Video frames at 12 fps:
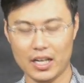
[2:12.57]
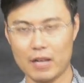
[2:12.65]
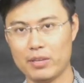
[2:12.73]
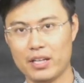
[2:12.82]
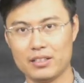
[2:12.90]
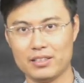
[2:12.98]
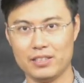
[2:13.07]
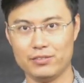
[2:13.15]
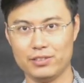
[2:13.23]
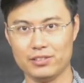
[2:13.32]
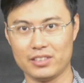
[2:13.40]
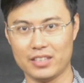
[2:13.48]
help a lot
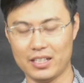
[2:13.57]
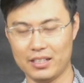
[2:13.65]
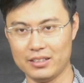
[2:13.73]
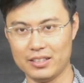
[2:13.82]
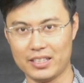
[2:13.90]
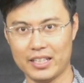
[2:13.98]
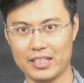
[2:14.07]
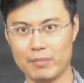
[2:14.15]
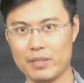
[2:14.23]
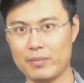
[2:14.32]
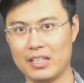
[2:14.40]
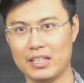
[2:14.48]
if you only get
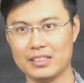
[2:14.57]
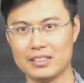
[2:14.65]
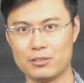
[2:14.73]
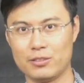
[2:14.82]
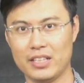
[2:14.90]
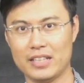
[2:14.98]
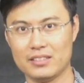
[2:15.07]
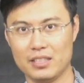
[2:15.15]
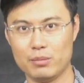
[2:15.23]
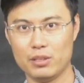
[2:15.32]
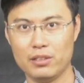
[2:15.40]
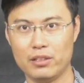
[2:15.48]
maybe a 3S
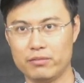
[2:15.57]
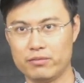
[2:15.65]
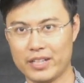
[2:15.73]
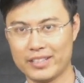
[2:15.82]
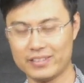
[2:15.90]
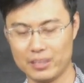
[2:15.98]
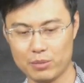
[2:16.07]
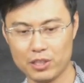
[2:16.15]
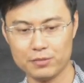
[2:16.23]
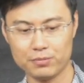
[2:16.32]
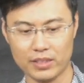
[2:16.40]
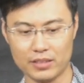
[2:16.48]
LiPo or 4S
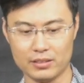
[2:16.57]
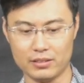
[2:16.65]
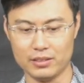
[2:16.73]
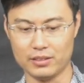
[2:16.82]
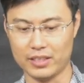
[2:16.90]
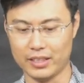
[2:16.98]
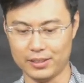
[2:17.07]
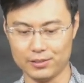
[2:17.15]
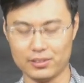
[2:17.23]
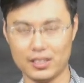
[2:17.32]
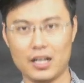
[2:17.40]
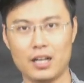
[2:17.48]
LiPo. So you can
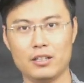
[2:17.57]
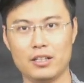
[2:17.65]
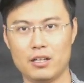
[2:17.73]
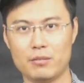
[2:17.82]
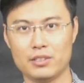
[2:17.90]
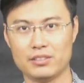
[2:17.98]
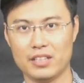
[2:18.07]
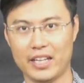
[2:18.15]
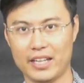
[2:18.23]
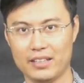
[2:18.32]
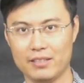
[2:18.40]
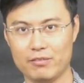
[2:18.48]
use almost
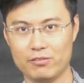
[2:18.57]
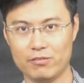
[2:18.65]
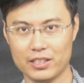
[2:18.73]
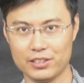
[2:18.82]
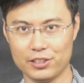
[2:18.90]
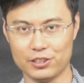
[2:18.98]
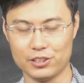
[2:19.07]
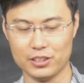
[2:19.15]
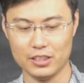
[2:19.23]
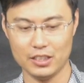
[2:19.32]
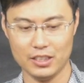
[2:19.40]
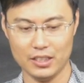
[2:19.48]
any
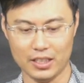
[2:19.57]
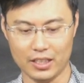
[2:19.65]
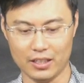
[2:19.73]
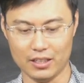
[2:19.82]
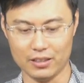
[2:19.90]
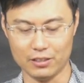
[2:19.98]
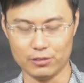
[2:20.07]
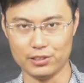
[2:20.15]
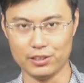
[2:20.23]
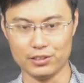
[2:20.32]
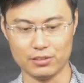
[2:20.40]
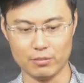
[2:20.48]
voltage and
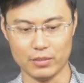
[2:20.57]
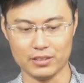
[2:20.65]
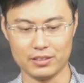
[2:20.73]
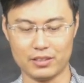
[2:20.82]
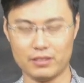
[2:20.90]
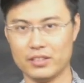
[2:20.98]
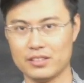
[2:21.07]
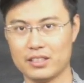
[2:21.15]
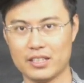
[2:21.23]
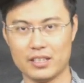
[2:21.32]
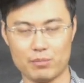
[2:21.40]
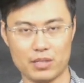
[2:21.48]
hold this monitor
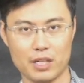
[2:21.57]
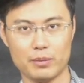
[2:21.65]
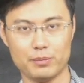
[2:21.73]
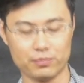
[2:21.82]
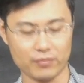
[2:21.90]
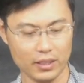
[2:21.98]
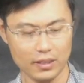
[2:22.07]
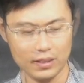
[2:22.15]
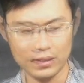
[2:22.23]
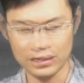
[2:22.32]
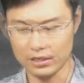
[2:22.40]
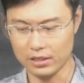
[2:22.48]
without any problem.
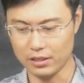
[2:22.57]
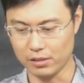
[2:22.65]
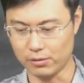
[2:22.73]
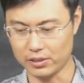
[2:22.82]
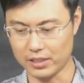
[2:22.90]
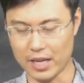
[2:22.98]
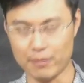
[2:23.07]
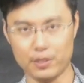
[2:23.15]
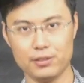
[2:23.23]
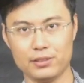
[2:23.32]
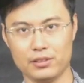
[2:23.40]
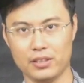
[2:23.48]
Here, what I'm
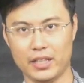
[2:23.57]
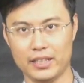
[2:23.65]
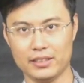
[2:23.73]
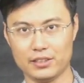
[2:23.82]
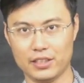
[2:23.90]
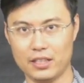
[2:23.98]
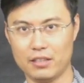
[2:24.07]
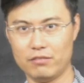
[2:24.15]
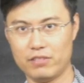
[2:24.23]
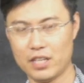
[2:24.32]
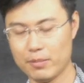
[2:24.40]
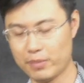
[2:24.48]
using is
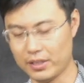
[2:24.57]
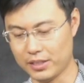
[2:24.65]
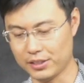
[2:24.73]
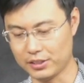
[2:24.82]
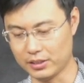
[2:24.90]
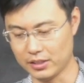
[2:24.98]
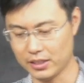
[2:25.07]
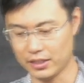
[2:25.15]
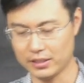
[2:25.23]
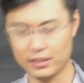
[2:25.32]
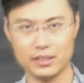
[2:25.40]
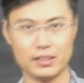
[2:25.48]
a 5.8G
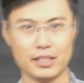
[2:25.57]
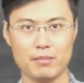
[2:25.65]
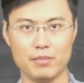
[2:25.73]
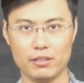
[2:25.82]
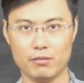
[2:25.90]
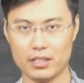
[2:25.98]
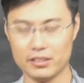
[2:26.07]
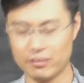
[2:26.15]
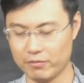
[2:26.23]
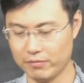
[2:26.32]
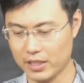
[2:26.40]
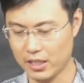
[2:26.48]
10 milliwatt